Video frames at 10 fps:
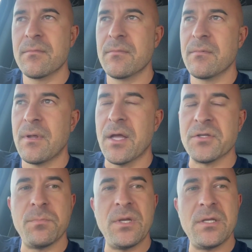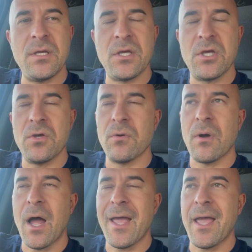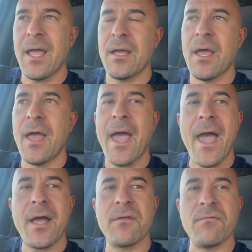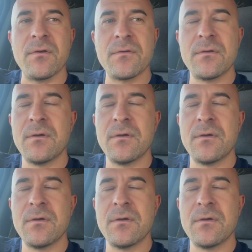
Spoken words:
LGBTQIA activist,